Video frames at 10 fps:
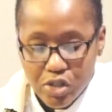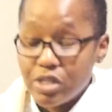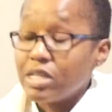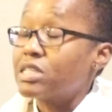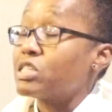
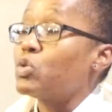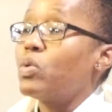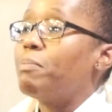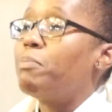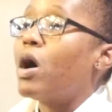Jesus
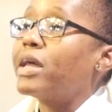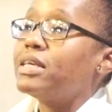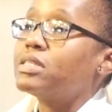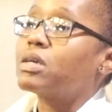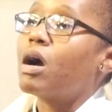who
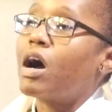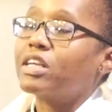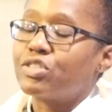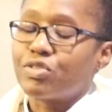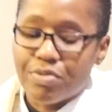embodies
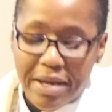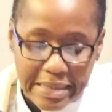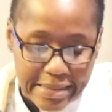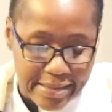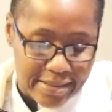God's
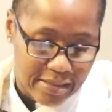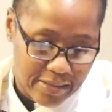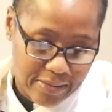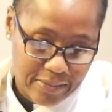grace.